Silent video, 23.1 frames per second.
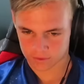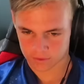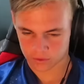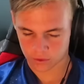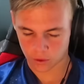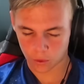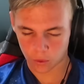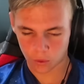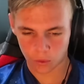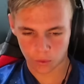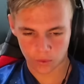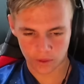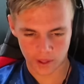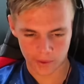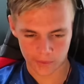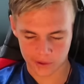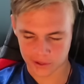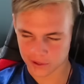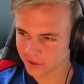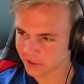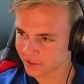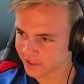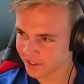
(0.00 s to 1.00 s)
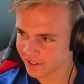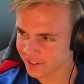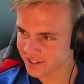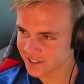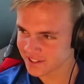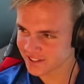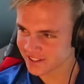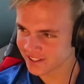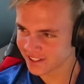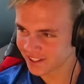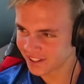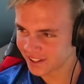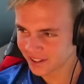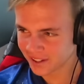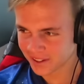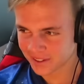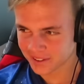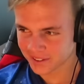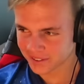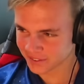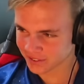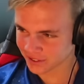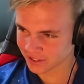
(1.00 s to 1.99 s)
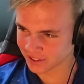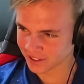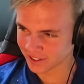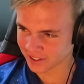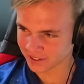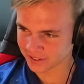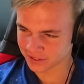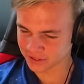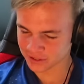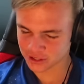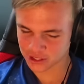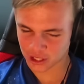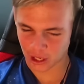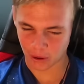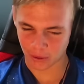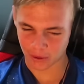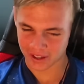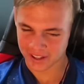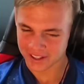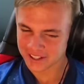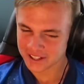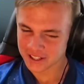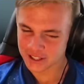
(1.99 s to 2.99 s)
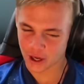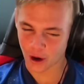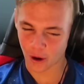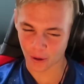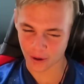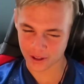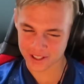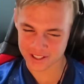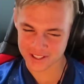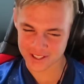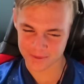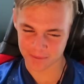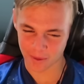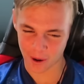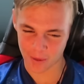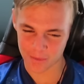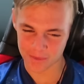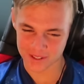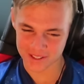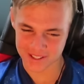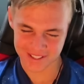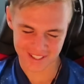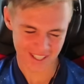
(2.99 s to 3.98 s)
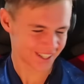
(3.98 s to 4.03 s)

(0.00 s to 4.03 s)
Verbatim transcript: Oh, there we go, guys. We've got an icon. Surely it's a moment.